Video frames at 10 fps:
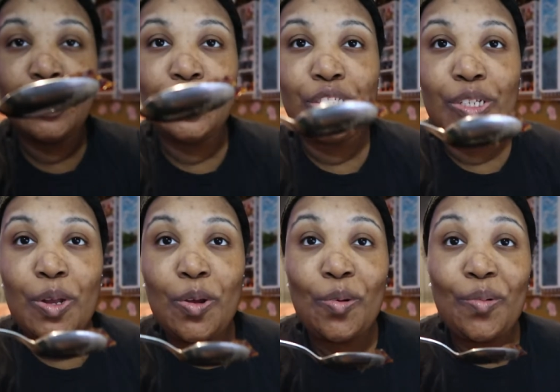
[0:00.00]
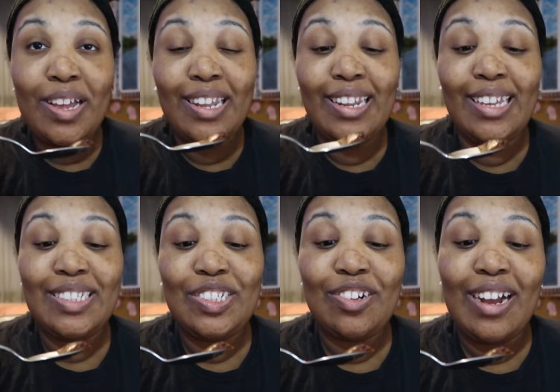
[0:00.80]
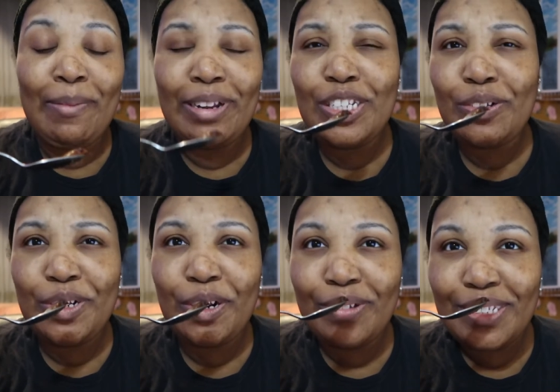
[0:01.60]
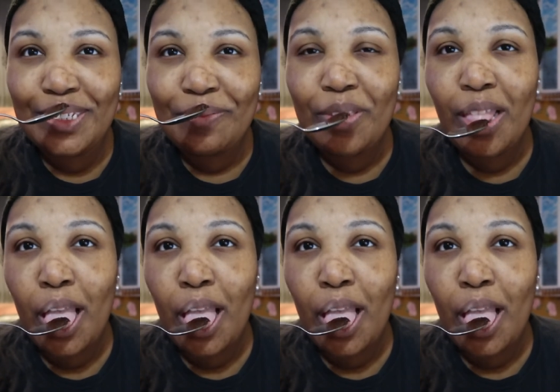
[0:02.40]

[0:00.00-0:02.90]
So let's try. I'm actually a little nervous.